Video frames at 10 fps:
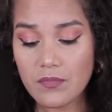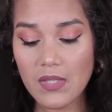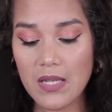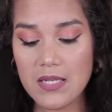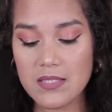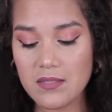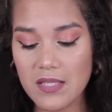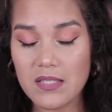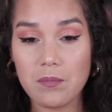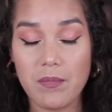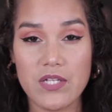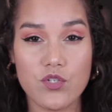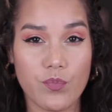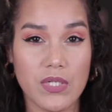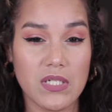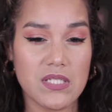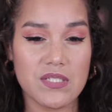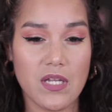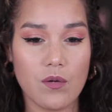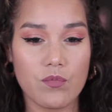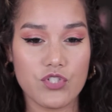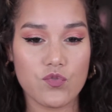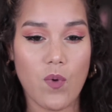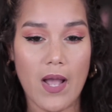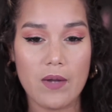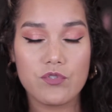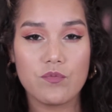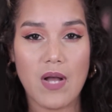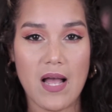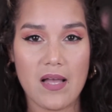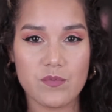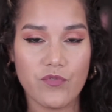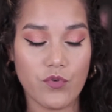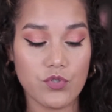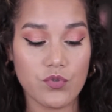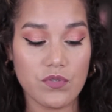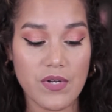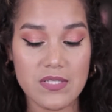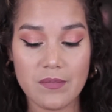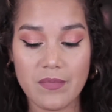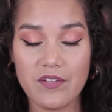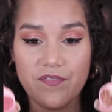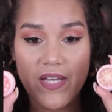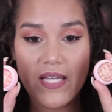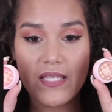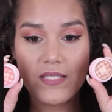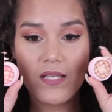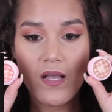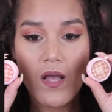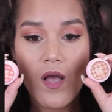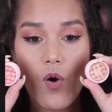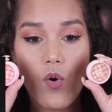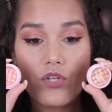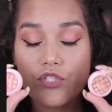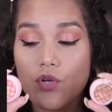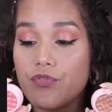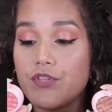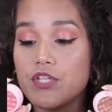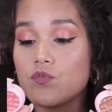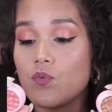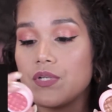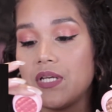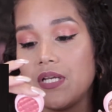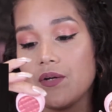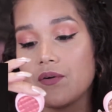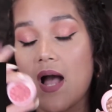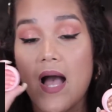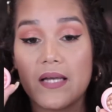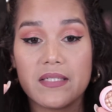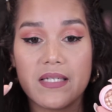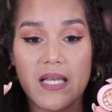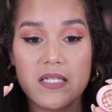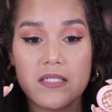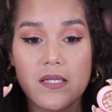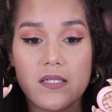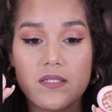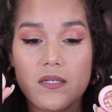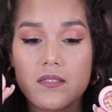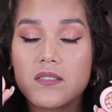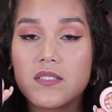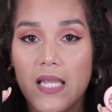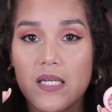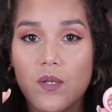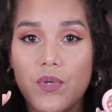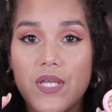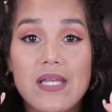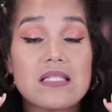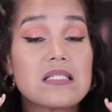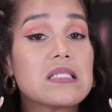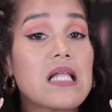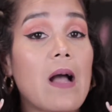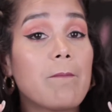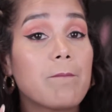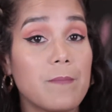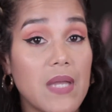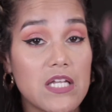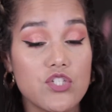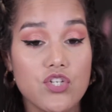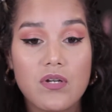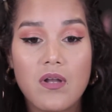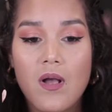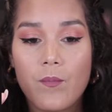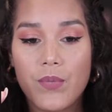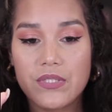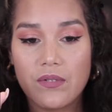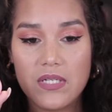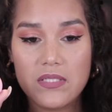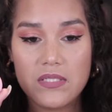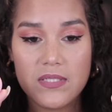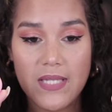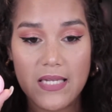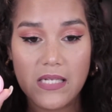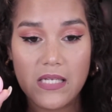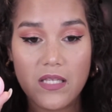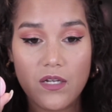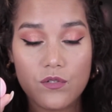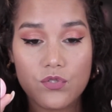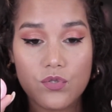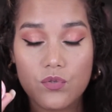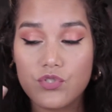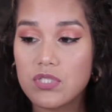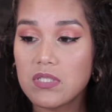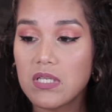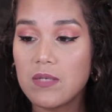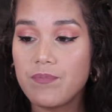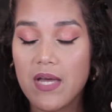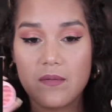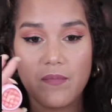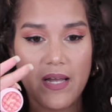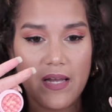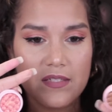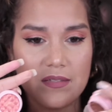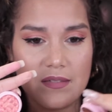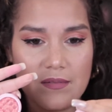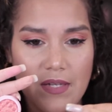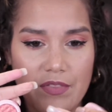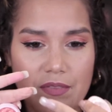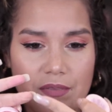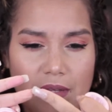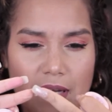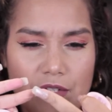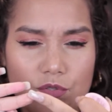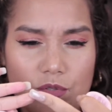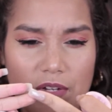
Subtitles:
It's nothing major, but it is there, which is why I would do my eyes before doing the rest of my face. Also, this one here, Cotton Candy, does stain a bit. It's not major, but there is staining there, so just keep that in mind. I kind of use my